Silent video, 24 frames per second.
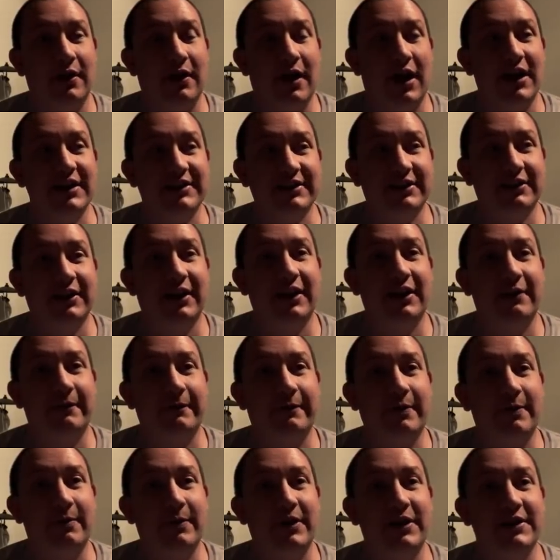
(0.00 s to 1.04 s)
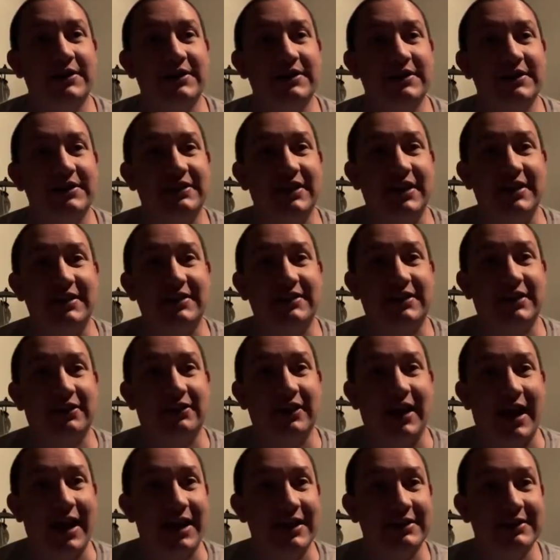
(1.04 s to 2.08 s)
isolated from us since the
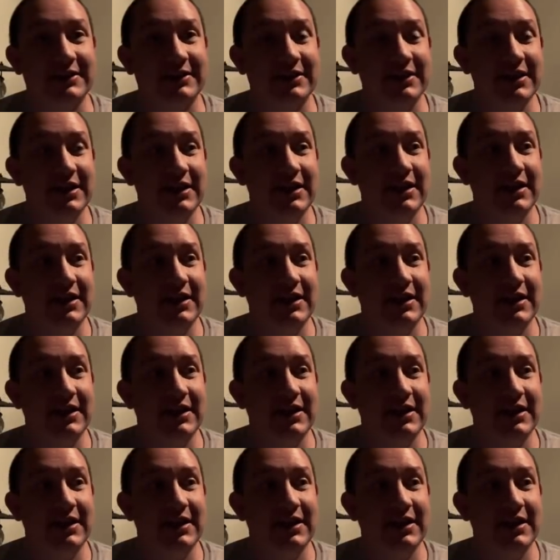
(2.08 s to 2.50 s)
last